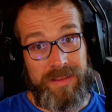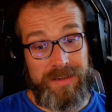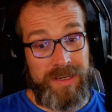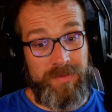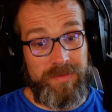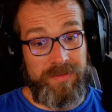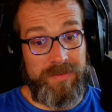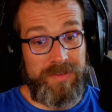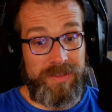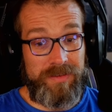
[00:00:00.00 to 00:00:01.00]
and come up with
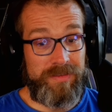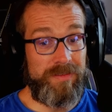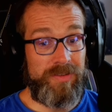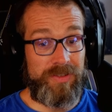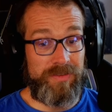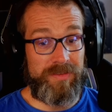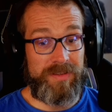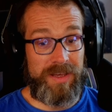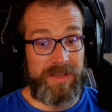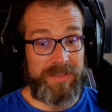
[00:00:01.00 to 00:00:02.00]
a video solution on
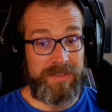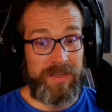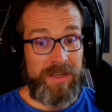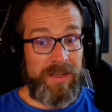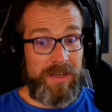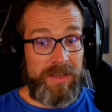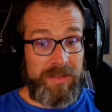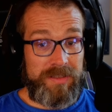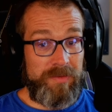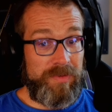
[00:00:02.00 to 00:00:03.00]
that.
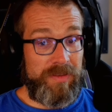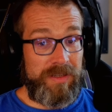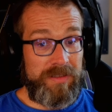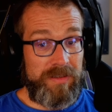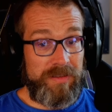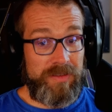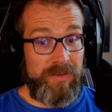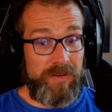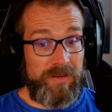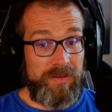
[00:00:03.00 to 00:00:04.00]
Simple things like the
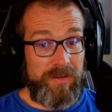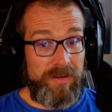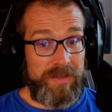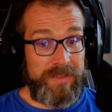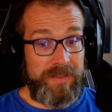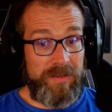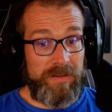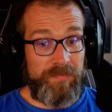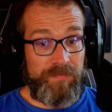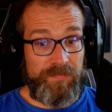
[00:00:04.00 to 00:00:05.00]
dock not lighting
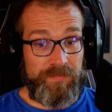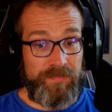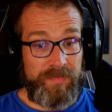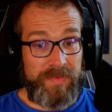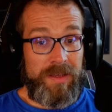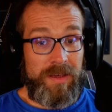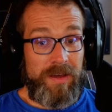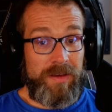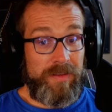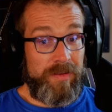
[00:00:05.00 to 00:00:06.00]
up.
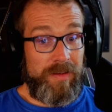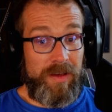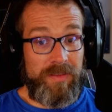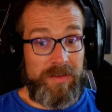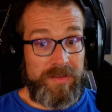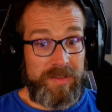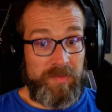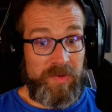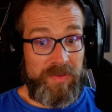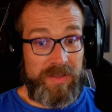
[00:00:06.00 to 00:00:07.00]
Other
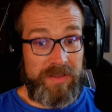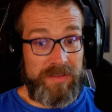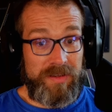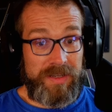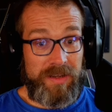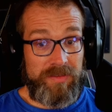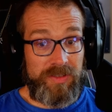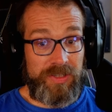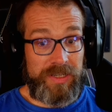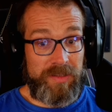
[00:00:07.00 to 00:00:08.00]
simple things like how to
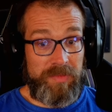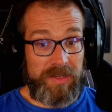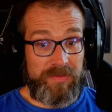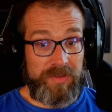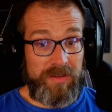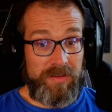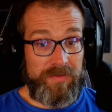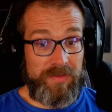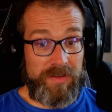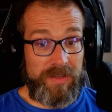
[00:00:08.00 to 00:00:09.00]
check the battery
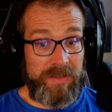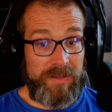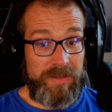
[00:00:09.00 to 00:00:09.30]
life on it,